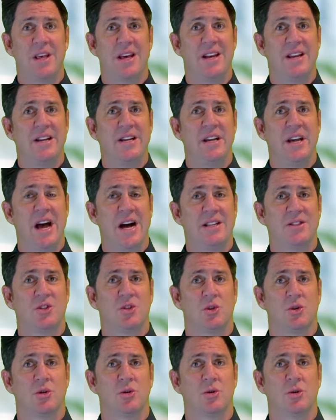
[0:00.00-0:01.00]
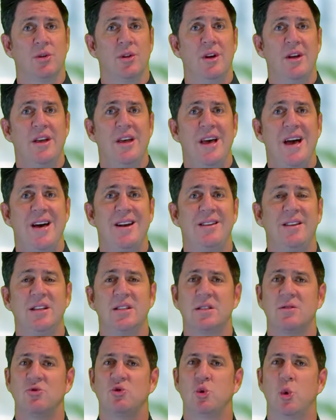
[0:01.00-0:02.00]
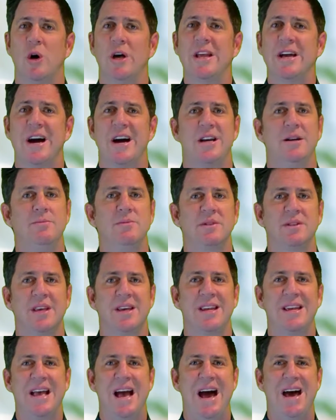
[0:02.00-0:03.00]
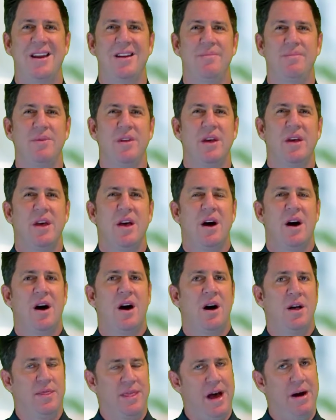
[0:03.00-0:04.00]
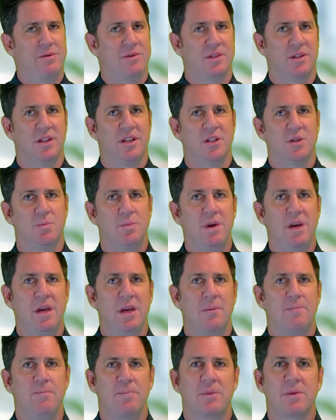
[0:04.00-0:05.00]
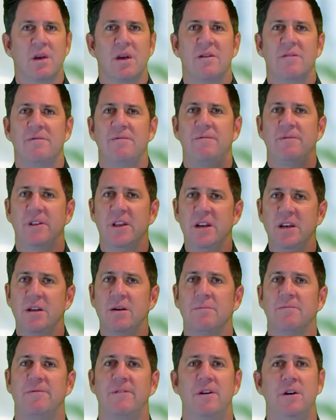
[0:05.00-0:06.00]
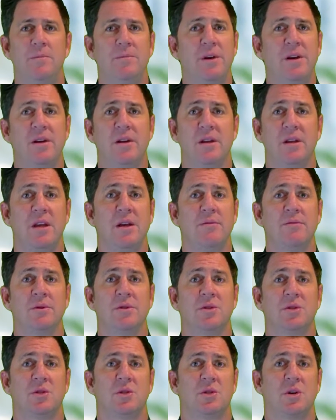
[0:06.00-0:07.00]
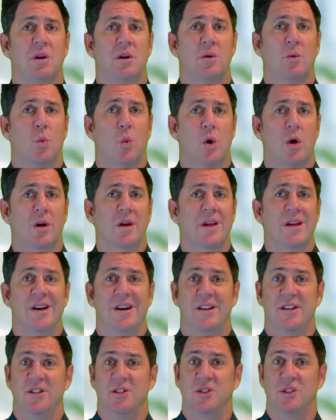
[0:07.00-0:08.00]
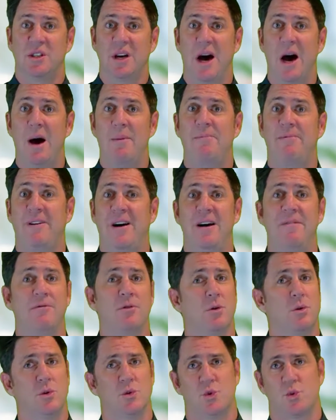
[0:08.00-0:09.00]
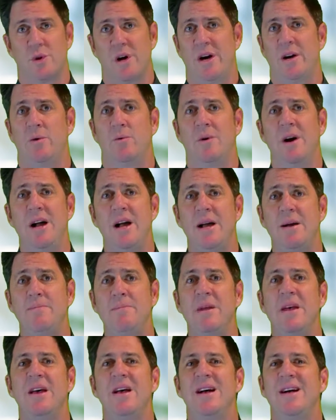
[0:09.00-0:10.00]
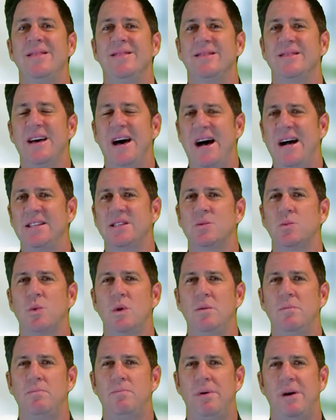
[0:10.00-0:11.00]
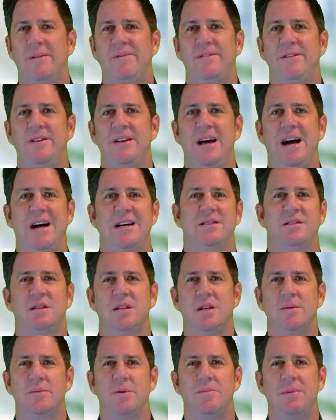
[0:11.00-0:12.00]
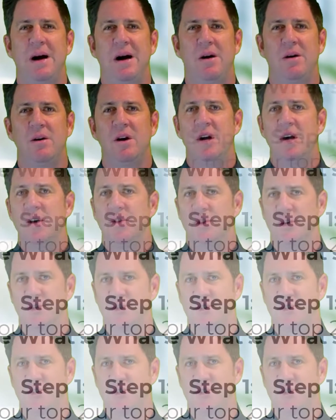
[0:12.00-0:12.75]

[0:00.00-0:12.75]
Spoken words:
that he had circled and a list of 20 items that he hadn't. That was list B. Flint confirmed that he would start working on his top 5 goals right away, and that's when Buffett asked him about the